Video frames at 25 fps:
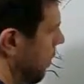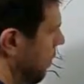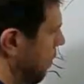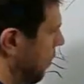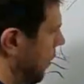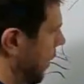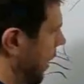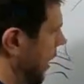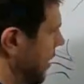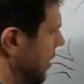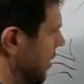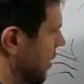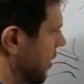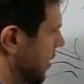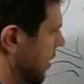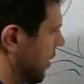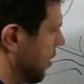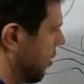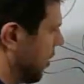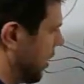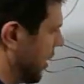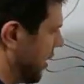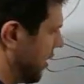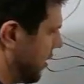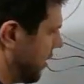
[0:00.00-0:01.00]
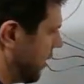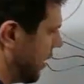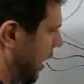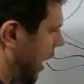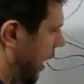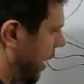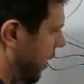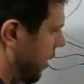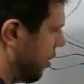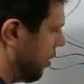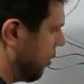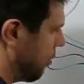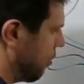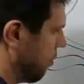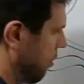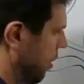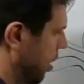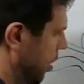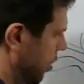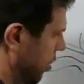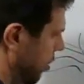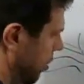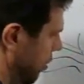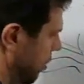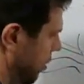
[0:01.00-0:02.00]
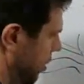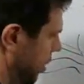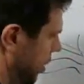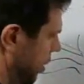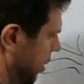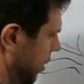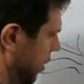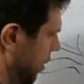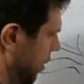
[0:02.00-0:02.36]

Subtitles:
places it on the side of the road,